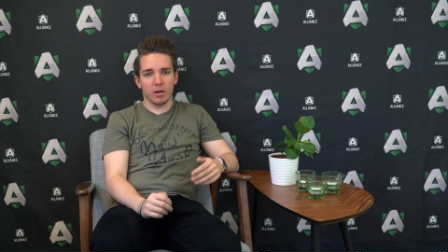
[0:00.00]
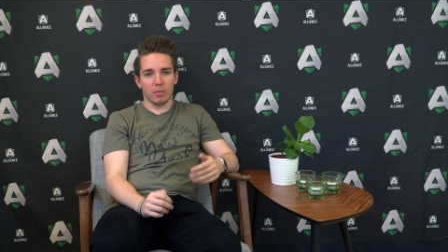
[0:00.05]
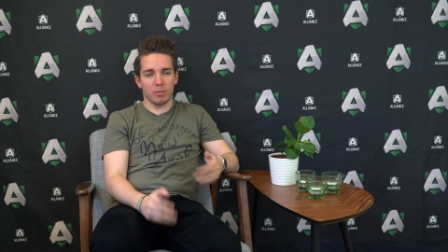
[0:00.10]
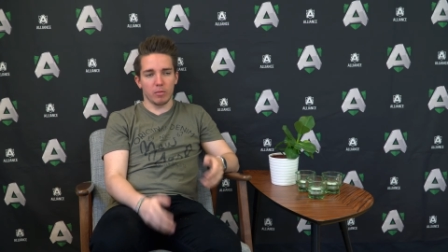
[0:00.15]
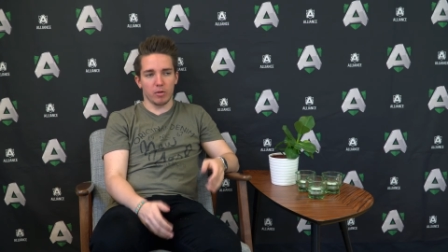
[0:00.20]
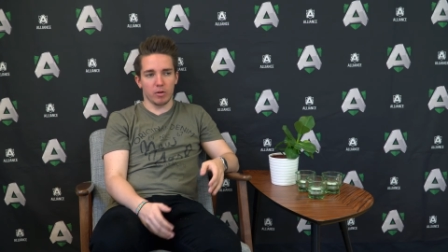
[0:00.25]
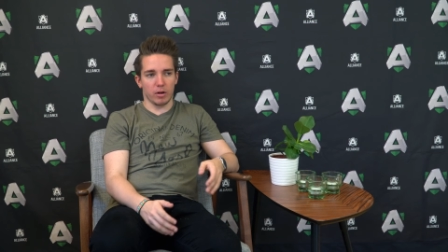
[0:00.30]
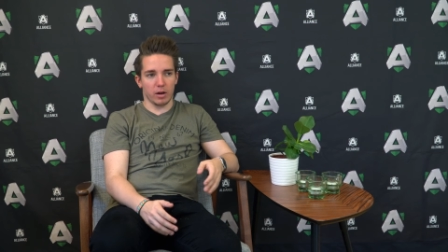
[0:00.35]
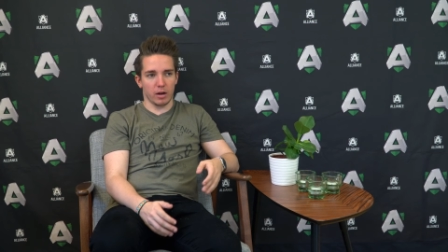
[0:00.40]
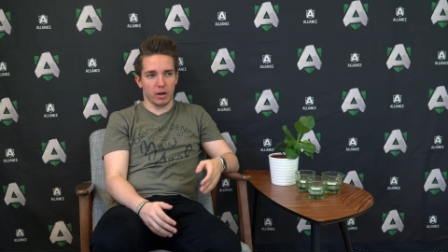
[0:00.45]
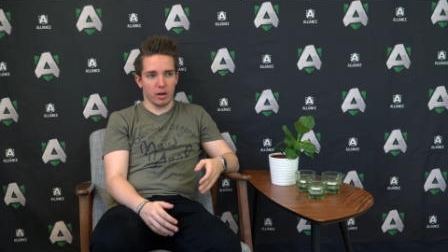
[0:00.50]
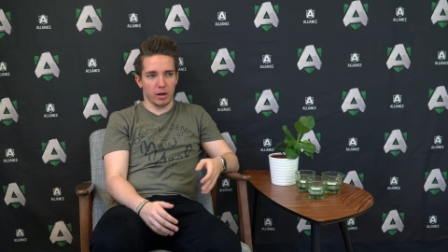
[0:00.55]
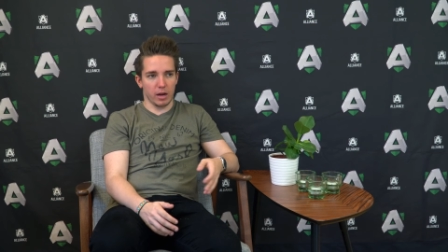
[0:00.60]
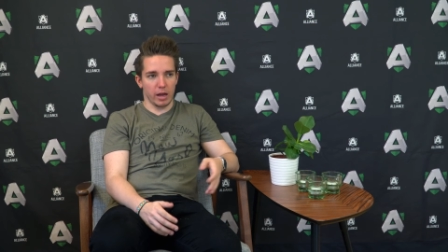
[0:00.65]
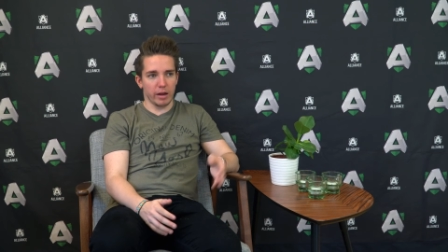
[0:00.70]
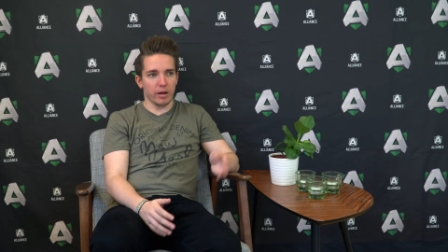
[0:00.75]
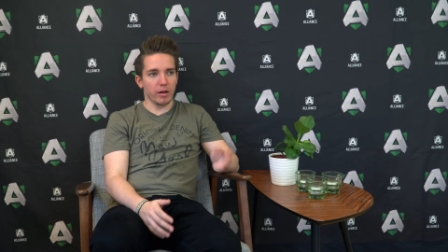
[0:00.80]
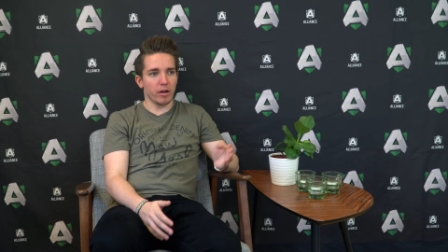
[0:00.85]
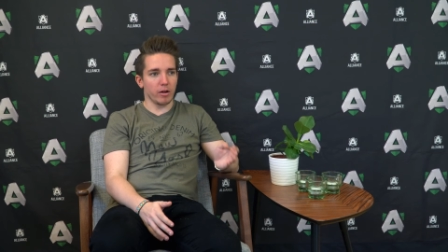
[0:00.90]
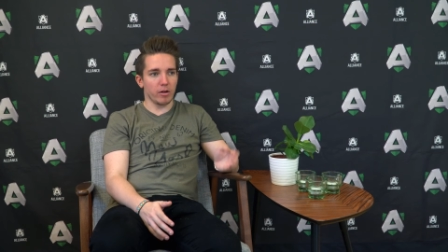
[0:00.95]
more than
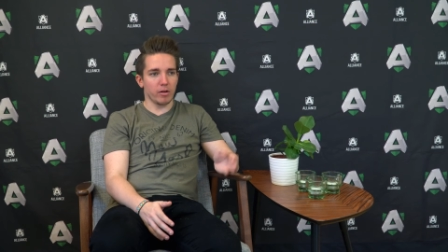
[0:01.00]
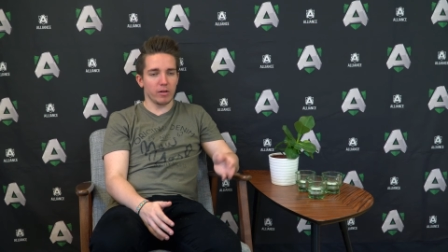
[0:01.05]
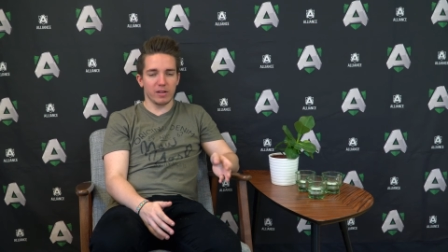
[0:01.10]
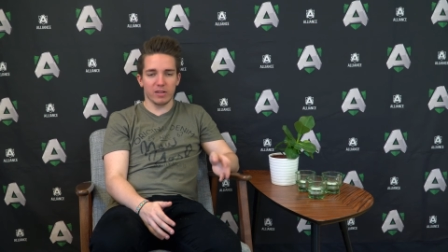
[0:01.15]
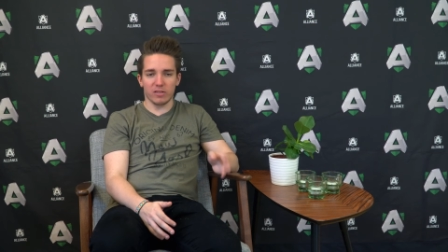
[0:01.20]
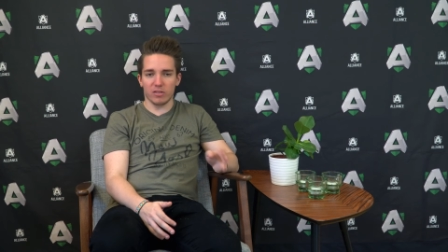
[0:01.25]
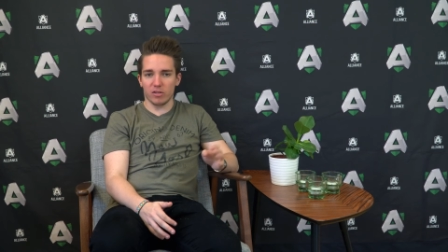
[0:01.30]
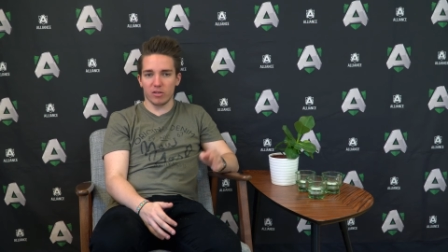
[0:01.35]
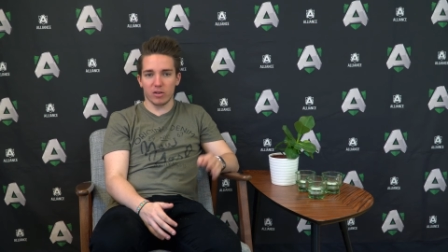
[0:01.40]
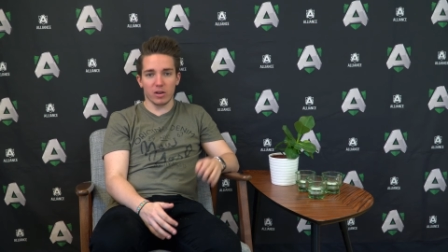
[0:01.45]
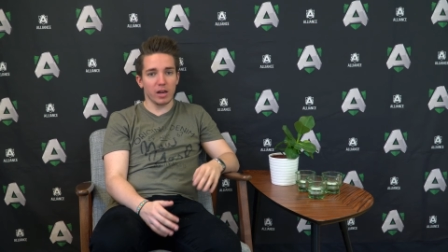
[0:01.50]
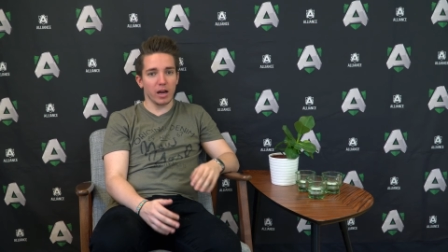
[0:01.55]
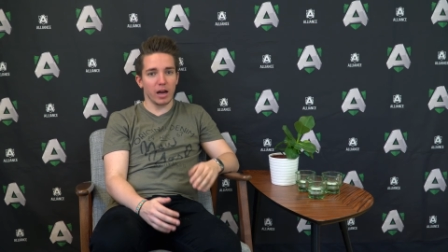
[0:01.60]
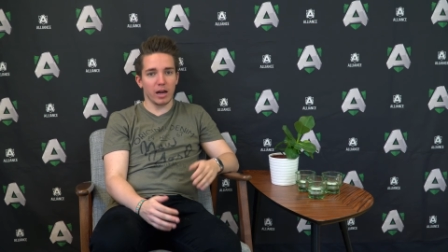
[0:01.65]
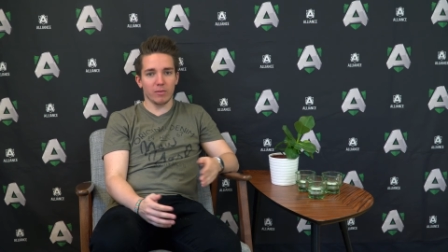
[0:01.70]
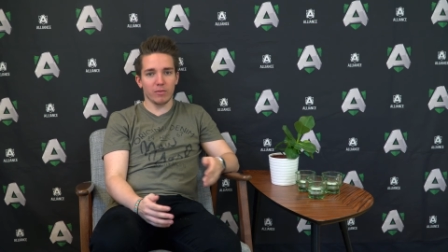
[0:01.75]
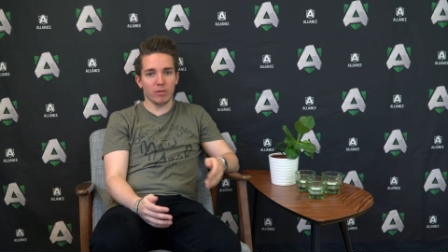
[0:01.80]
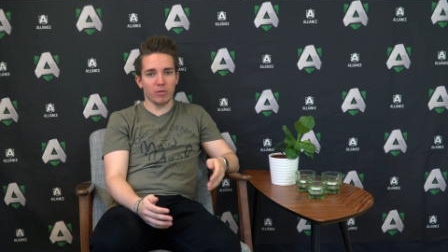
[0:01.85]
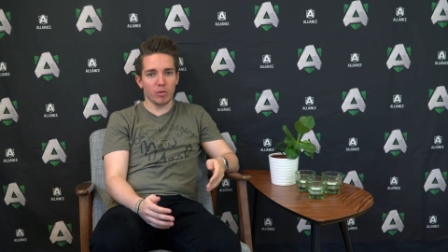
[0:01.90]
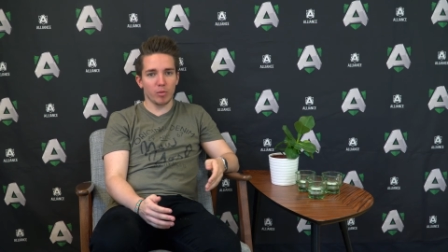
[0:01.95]
any other T C G
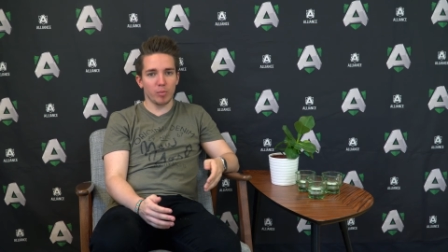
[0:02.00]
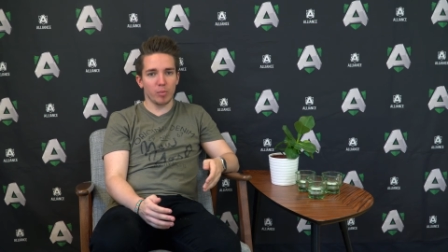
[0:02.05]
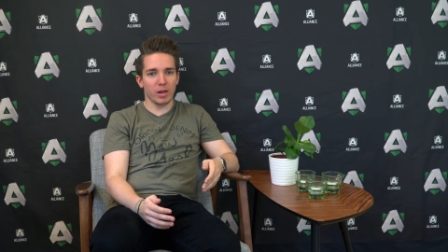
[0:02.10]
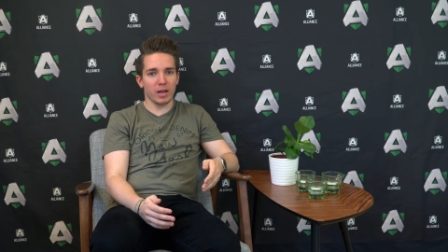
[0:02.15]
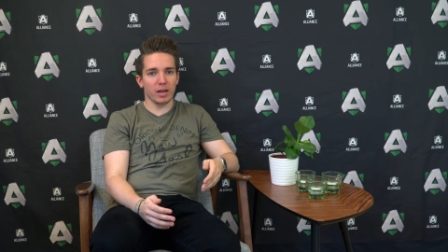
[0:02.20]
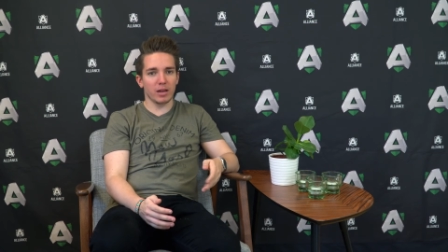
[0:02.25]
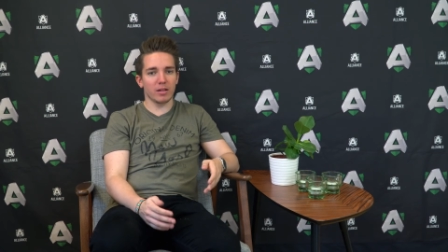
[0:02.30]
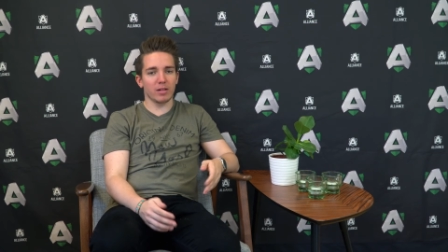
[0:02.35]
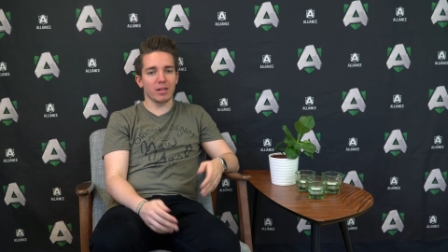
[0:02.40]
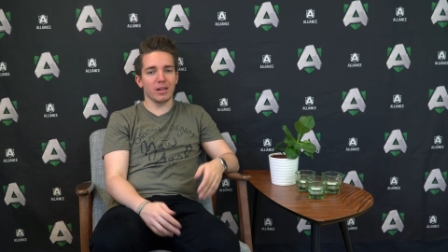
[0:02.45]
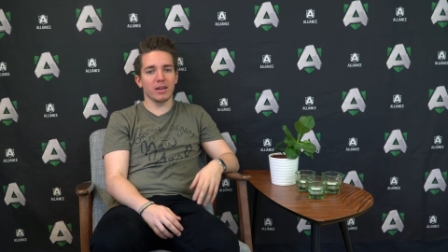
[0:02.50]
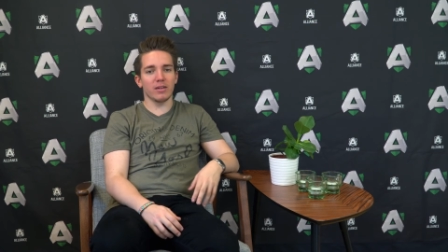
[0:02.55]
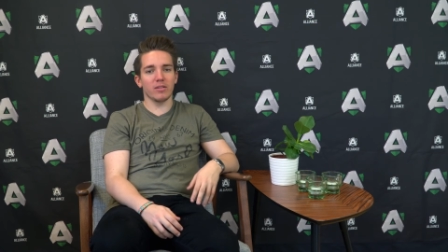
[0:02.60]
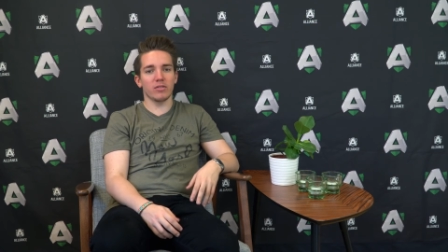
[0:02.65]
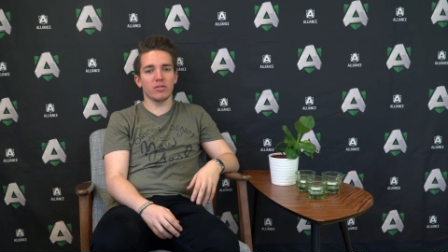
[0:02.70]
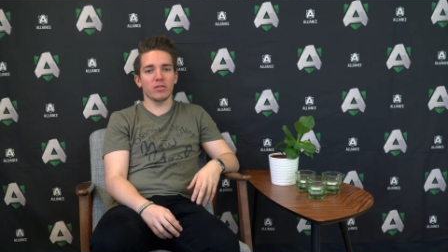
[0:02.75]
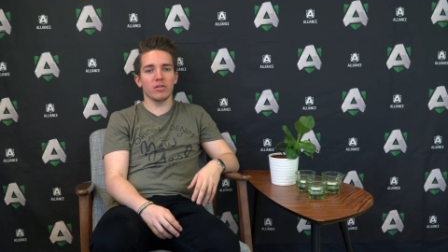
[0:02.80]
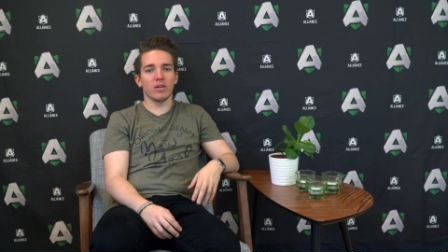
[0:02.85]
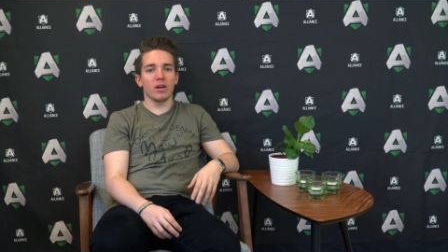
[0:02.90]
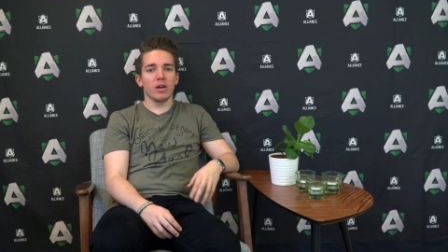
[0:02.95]
I've ever played at
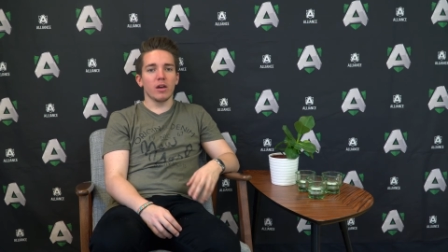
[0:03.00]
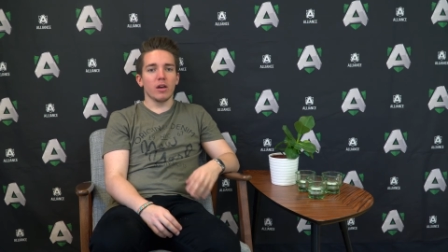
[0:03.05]
least,